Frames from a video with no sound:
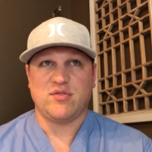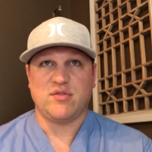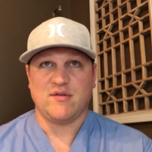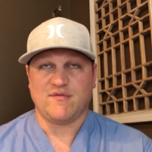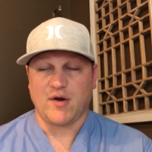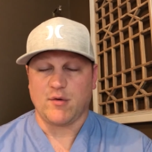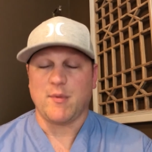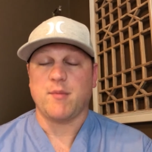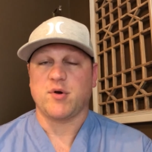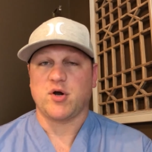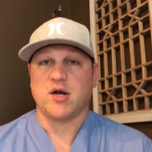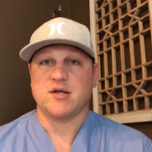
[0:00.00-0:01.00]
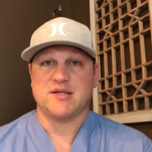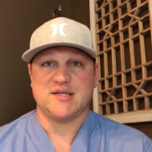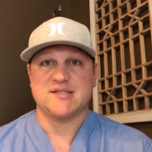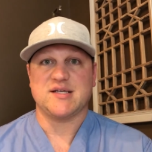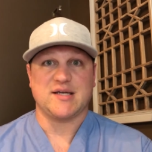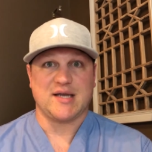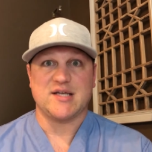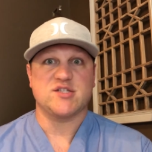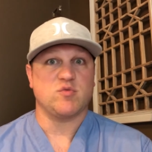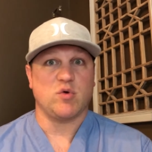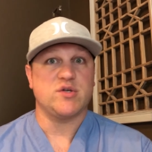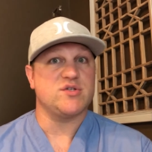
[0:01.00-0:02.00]
If I remember correctly, it's like
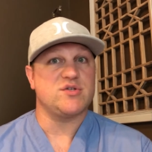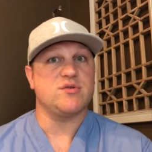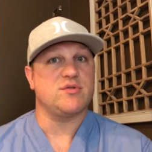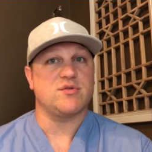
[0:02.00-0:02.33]
S1, 2,